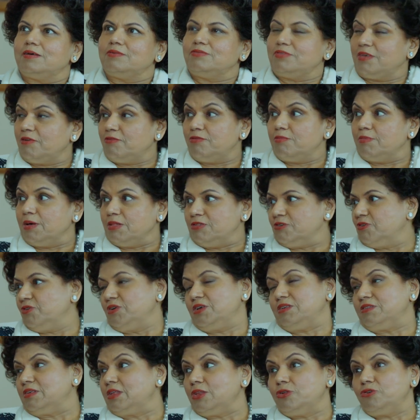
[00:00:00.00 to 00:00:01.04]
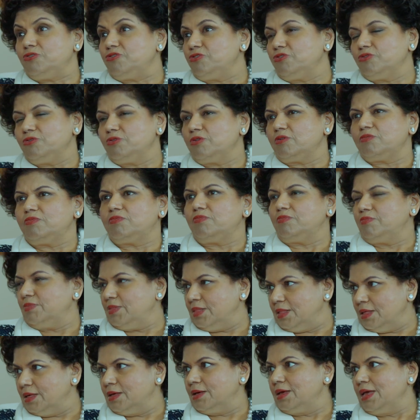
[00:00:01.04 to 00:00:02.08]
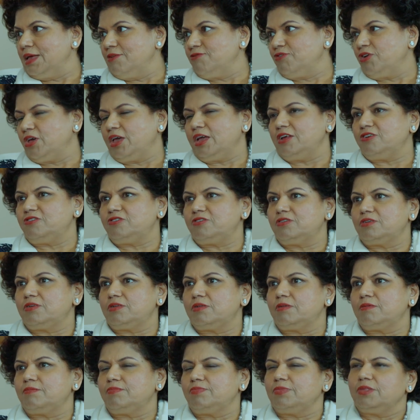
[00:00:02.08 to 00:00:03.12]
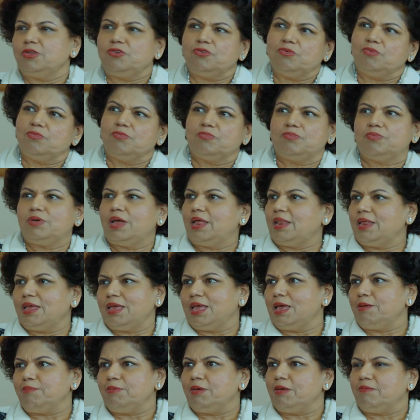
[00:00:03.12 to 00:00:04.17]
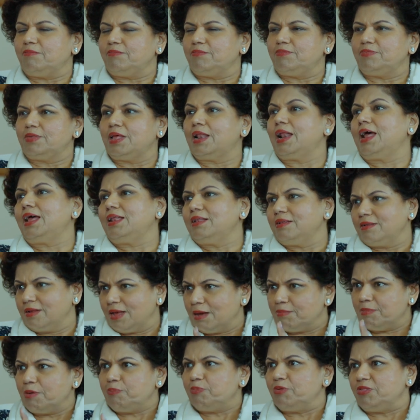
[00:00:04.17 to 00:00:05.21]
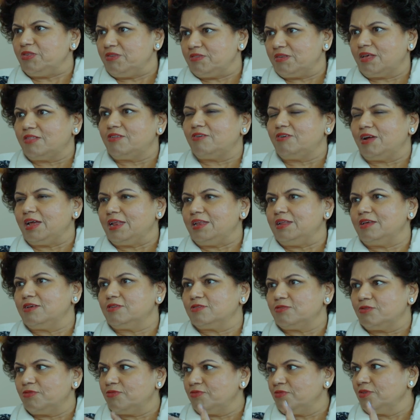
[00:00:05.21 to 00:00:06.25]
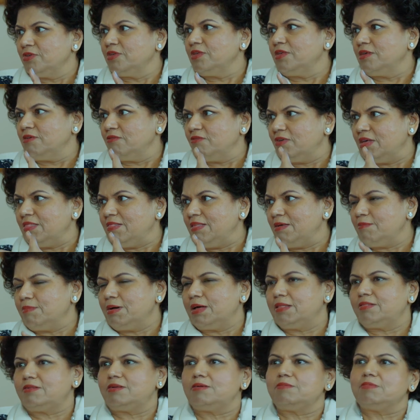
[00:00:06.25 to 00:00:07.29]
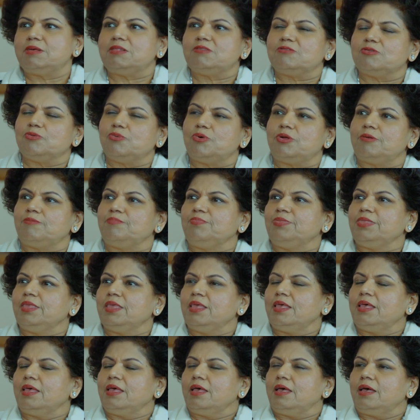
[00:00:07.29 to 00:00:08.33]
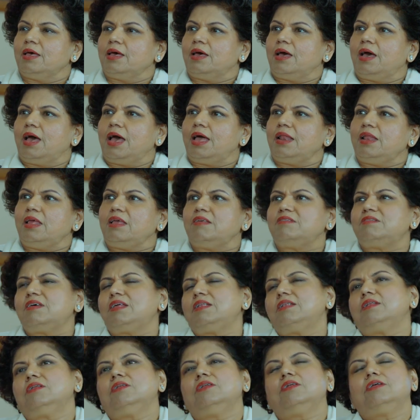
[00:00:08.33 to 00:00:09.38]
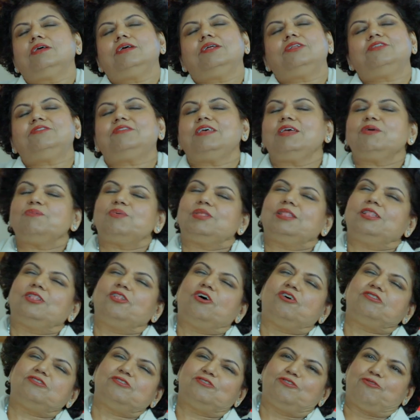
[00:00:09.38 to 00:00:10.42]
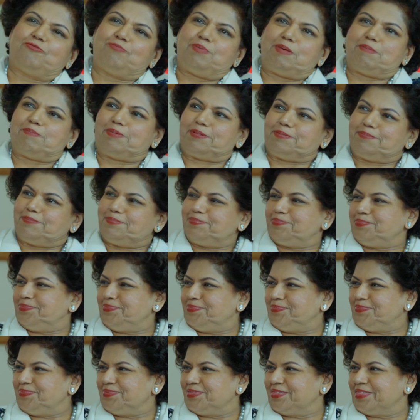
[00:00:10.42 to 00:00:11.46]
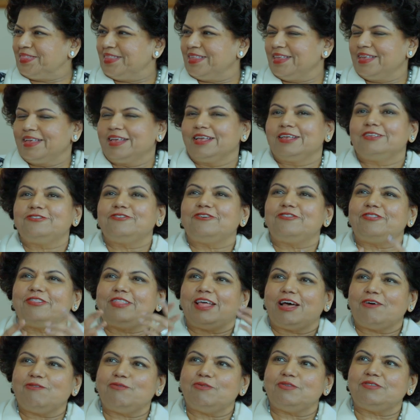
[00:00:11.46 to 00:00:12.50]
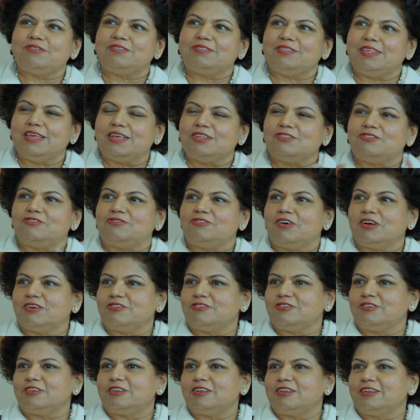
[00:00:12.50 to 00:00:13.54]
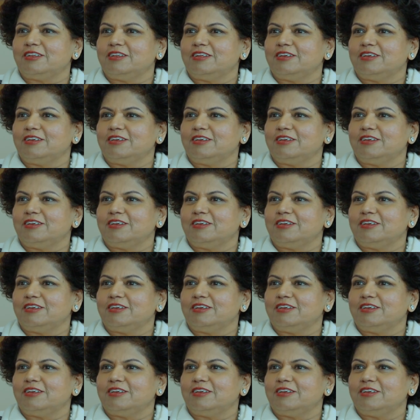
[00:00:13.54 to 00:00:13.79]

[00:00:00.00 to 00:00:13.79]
7 months ago, he said, you should do the invocation. And I'd come up with these other ideas of Vande Mataram and so on. And he said, sing with lots of people. So that was the instruction.